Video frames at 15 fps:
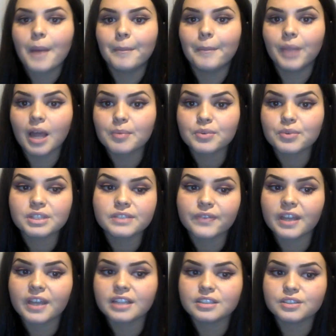BlackBerry's
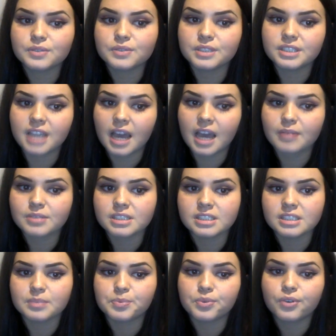failure to adapt
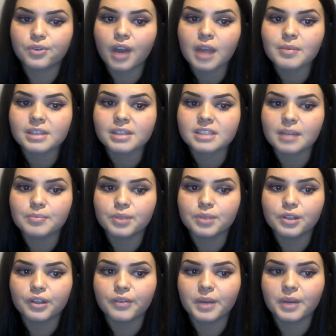is a prime
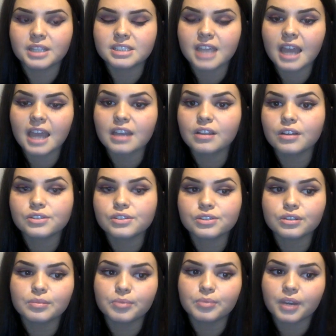example of when a
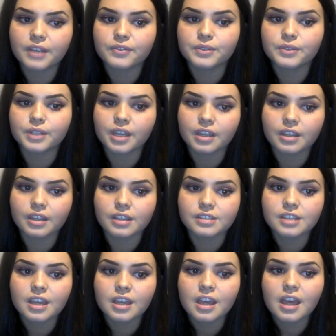technological breakthrough
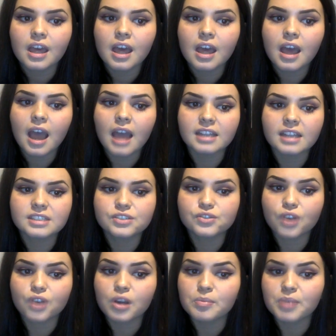occurs and a
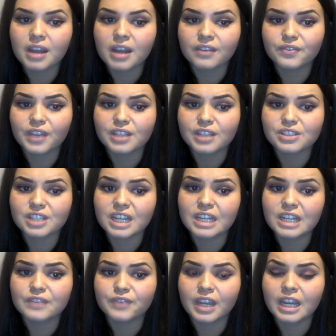strong brand fails to
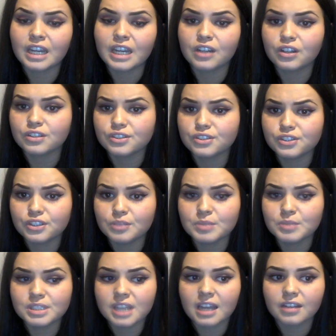innovate in a
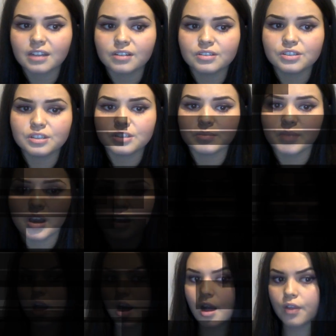consumer technology
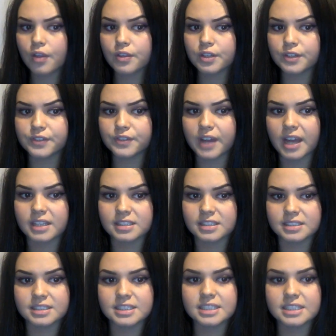market. On the other
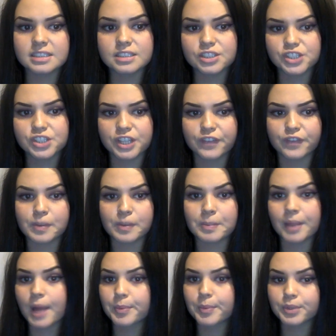hand, since the shift from
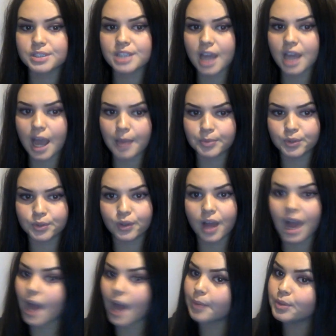BlackBerry to Apple,
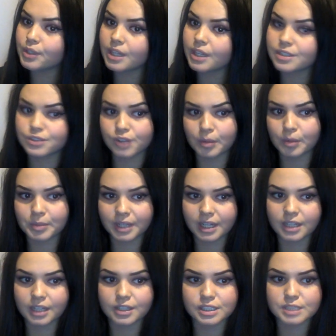Apple has
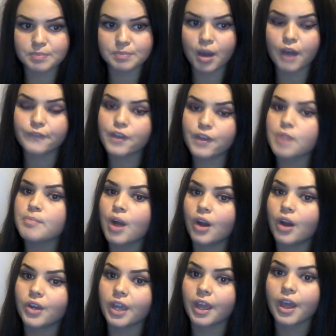dominated the smartphone
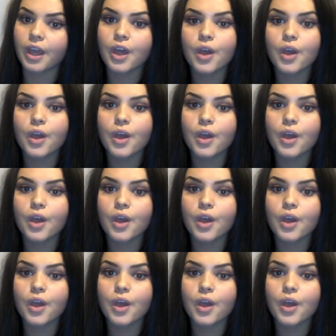market